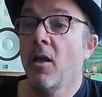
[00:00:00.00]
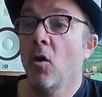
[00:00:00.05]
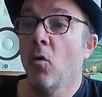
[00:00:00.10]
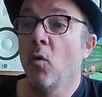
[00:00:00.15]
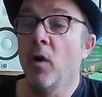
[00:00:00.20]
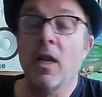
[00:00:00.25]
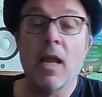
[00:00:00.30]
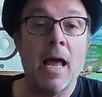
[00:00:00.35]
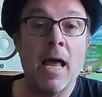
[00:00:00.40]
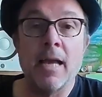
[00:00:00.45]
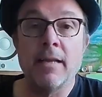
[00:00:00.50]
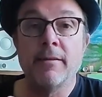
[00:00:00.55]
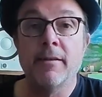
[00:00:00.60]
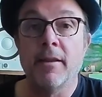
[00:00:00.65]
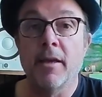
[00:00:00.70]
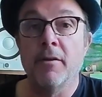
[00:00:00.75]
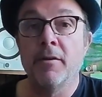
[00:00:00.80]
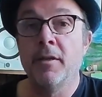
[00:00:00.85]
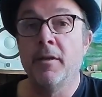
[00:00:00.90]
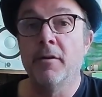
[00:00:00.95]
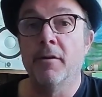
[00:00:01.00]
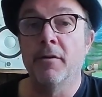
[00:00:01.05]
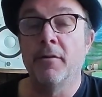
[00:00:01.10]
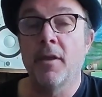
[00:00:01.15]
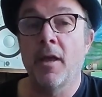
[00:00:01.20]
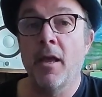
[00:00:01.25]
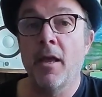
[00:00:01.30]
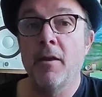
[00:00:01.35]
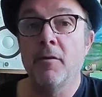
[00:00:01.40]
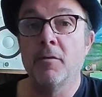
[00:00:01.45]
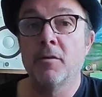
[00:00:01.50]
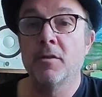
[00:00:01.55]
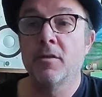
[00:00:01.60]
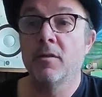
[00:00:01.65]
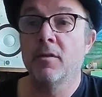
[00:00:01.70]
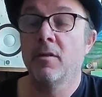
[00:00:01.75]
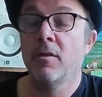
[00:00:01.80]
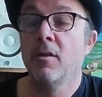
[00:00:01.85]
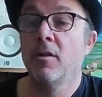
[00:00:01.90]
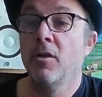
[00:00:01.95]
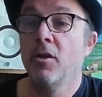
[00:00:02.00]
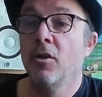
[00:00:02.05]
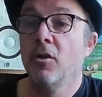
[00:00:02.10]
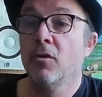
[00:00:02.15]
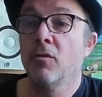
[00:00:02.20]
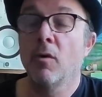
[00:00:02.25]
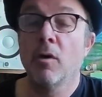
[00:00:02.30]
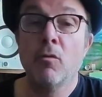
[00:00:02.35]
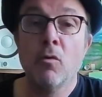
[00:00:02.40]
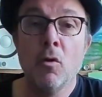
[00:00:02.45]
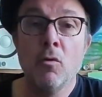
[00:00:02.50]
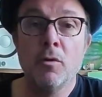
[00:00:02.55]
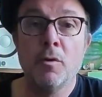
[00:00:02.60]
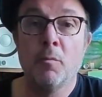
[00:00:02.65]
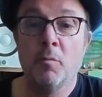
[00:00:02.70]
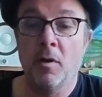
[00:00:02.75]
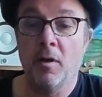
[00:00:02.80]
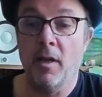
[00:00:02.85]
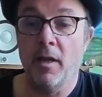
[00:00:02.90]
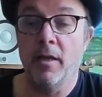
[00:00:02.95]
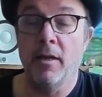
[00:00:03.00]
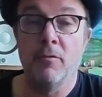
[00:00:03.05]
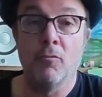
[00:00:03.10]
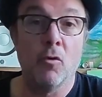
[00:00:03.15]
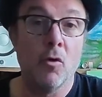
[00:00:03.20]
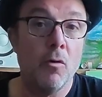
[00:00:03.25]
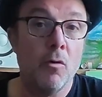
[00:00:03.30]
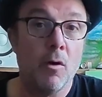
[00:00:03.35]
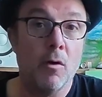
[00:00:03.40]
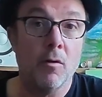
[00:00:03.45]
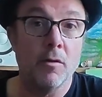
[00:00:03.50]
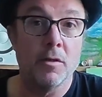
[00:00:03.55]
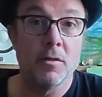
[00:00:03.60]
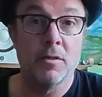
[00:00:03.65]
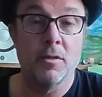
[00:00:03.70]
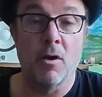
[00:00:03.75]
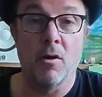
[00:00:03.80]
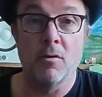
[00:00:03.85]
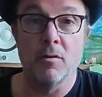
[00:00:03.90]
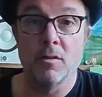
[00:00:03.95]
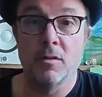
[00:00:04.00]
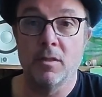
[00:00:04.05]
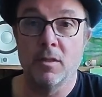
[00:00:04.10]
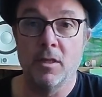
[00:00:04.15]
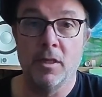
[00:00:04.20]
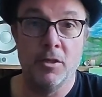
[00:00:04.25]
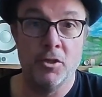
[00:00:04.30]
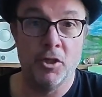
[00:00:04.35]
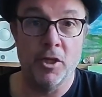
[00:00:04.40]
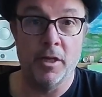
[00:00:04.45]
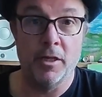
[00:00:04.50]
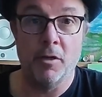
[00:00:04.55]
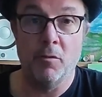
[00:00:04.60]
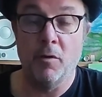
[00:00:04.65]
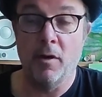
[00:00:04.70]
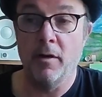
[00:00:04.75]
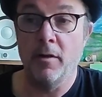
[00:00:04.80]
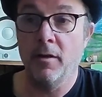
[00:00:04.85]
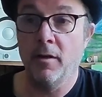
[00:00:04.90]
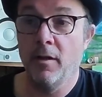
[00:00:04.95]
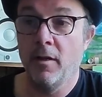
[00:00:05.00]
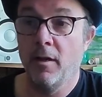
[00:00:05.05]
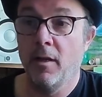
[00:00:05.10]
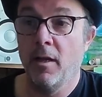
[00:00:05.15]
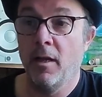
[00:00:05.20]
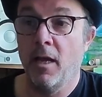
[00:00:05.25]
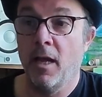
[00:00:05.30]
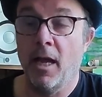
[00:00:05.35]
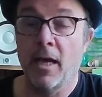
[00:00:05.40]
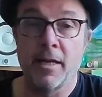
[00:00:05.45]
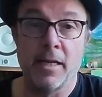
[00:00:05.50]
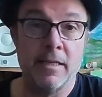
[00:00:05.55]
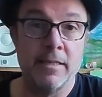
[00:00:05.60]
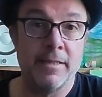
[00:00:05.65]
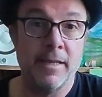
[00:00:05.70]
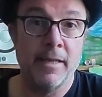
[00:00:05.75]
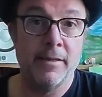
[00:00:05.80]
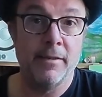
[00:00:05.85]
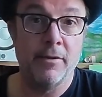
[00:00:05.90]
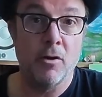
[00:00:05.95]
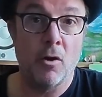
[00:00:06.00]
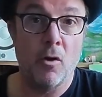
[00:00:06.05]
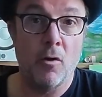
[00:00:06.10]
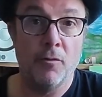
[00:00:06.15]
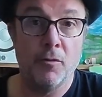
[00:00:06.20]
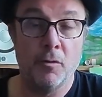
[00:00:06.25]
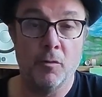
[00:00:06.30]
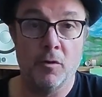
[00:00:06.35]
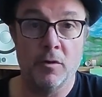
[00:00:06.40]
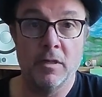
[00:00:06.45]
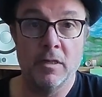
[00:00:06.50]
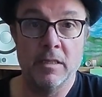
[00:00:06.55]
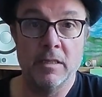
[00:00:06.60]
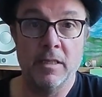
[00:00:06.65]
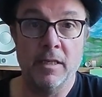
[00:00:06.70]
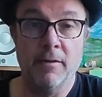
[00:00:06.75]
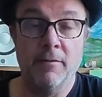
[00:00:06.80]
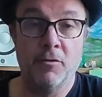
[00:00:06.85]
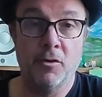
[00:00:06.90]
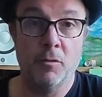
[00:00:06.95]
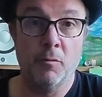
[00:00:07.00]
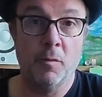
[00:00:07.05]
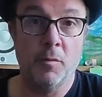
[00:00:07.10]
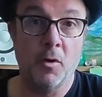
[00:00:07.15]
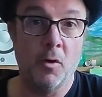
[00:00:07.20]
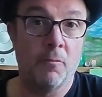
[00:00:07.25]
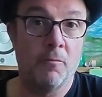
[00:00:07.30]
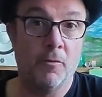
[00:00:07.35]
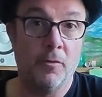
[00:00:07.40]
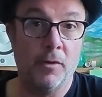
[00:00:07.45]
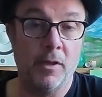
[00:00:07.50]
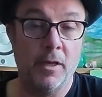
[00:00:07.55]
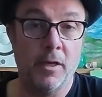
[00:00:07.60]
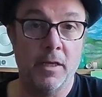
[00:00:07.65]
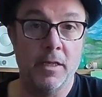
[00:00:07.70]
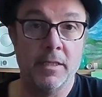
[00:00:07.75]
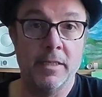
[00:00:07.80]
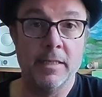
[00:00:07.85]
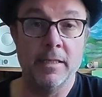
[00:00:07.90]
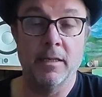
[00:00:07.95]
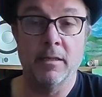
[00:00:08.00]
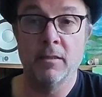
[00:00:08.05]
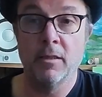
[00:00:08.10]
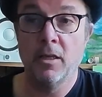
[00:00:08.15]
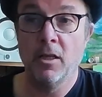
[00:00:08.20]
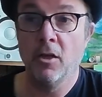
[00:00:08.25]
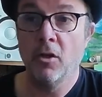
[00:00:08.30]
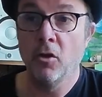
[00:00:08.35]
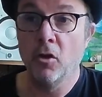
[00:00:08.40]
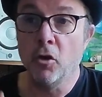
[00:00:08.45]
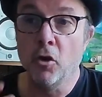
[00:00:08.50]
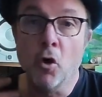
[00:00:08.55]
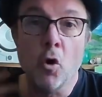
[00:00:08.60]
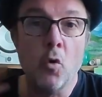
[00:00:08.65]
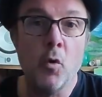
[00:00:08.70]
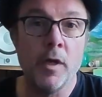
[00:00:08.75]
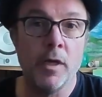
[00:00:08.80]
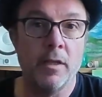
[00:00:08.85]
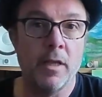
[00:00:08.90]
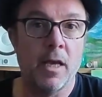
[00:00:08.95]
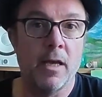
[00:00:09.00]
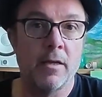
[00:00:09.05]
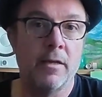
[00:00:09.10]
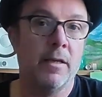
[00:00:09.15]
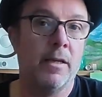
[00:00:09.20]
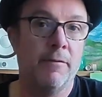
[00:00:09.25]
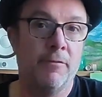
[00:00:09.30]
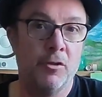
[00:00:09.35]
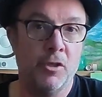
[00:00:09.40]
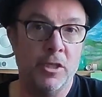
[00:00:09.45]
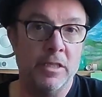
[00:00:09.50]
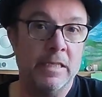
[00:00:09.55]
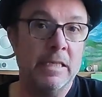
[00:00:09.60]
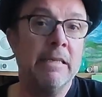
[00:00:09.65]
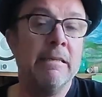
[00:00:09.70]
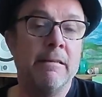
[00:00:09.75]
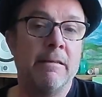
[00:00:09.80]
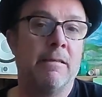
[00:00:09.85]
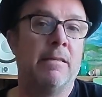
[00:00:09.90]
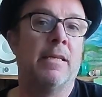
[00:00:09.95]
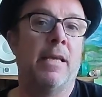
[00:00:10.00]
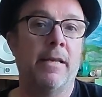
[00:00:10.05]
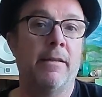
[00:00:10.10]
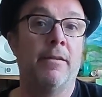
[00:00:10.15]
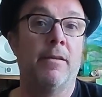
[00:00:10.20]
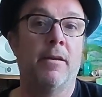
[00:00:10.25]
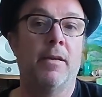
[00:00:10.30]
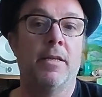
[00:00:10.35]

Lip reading: we'll act it out here in the house. So I wrote the play and wrote all the songs in January, and I sent it off to her to see if she would be up for the idea, knowing that if she did take the